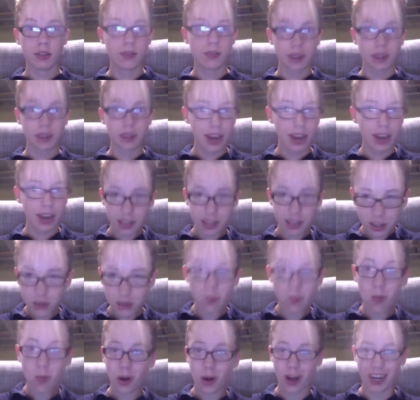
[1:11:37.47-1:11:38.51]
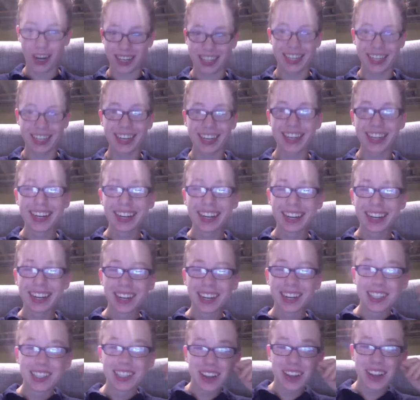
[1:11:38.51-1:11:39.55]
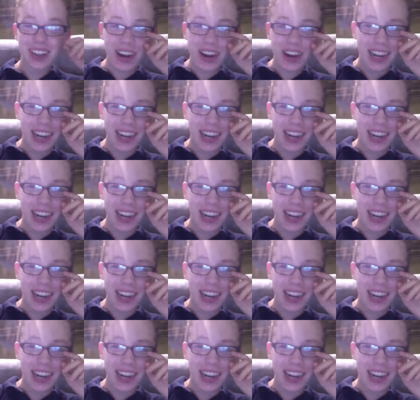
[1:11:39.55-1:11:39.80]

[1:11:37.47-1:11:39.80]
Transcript: and it doesn't work. Sorry,